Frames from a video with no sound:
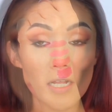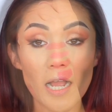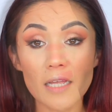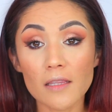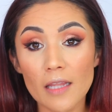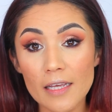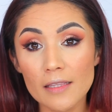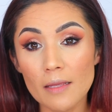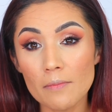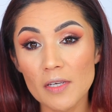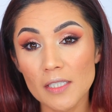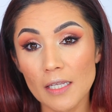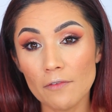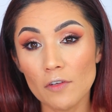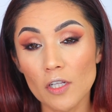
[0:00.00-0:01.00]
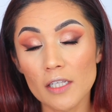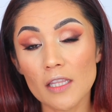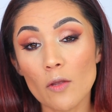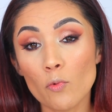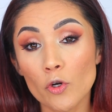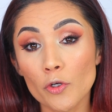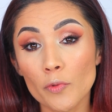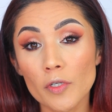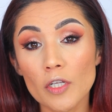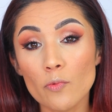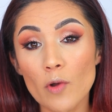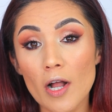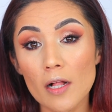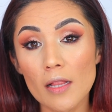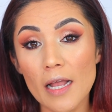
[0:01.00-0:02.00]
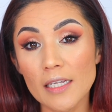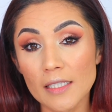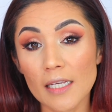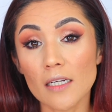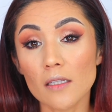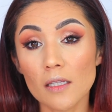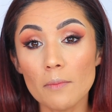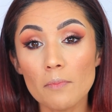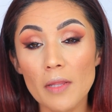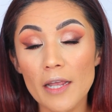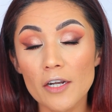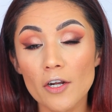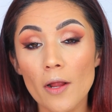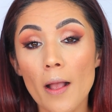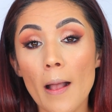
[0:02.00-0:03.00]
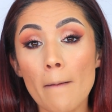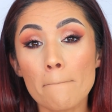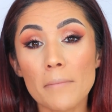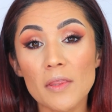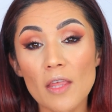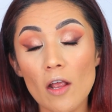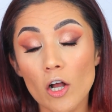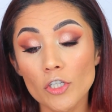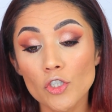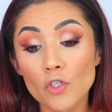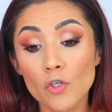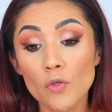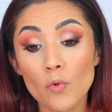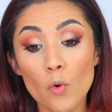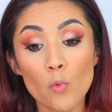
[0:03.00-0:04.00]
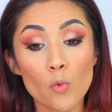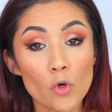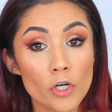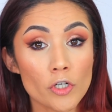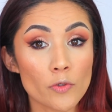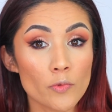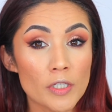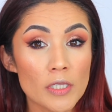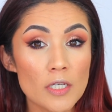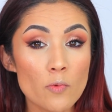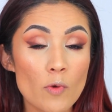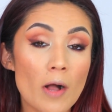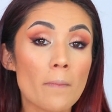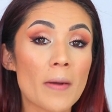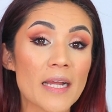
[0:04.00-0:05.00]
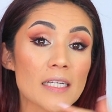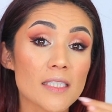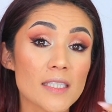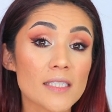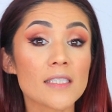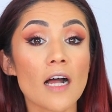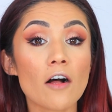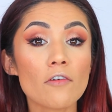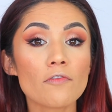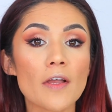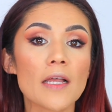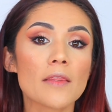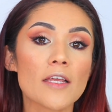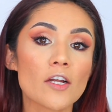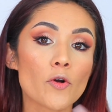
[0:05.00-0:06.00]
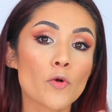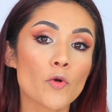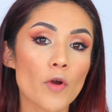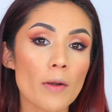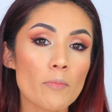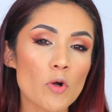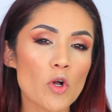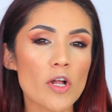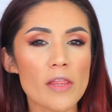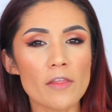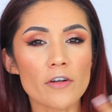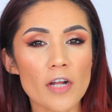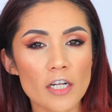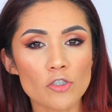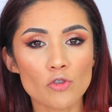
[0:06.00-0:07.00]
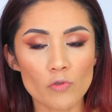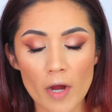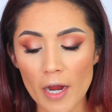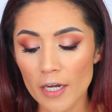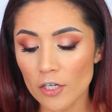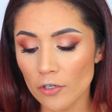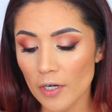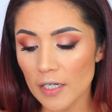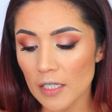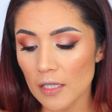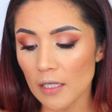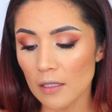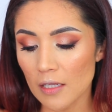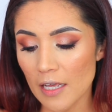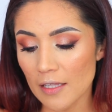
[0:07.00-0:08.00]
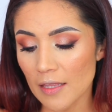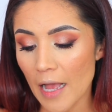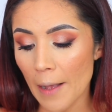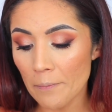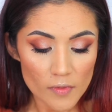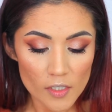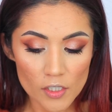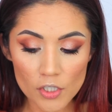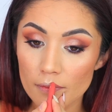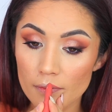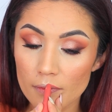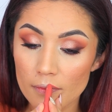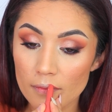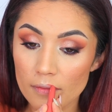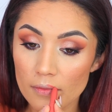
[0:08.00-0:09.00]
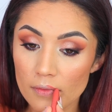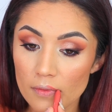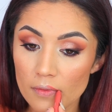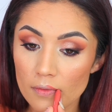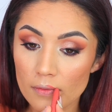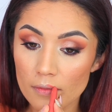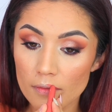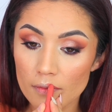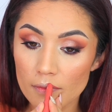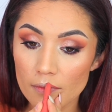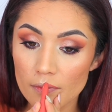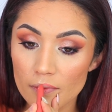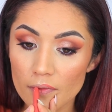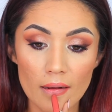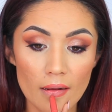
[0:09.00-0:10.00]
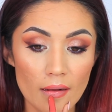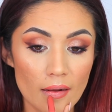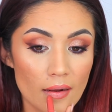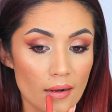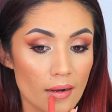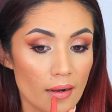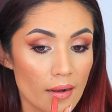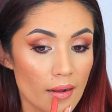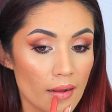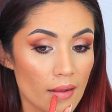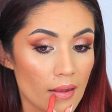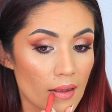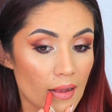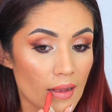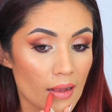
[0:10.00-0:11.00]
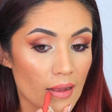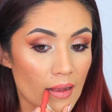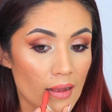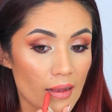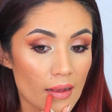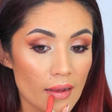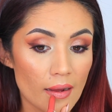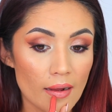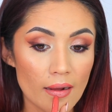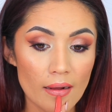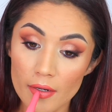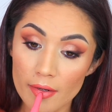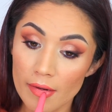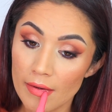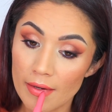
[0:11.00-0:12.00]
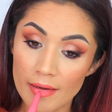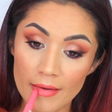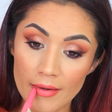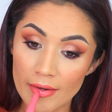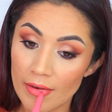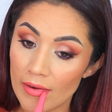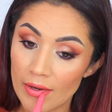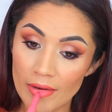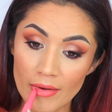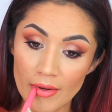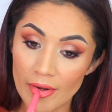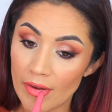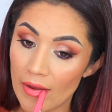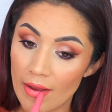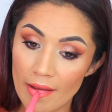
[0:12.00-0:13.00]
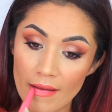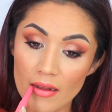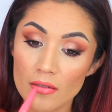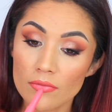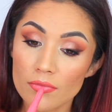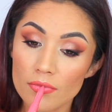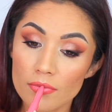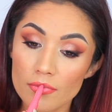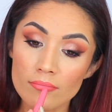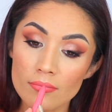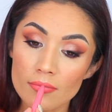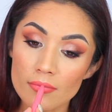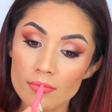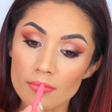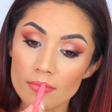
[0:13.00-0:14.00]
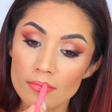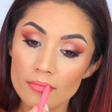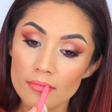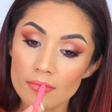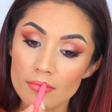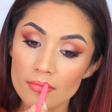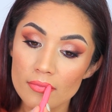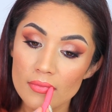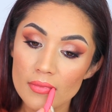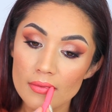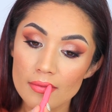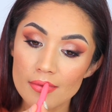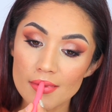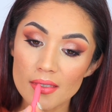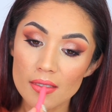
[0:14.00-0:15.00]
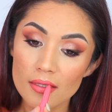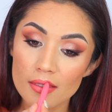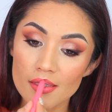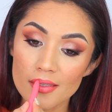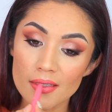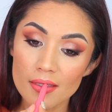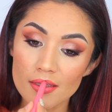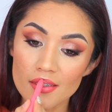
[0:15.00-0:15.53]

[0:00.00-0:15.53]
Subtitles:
I like them because I feel like they work really well as like a lip liner, but they also work really well by itself, and they don't crumble and they're not drying or anything like that. So I think for today's look, I'm going to take a combination of the first two, and then I'm going to put Seek Adventure right in the center.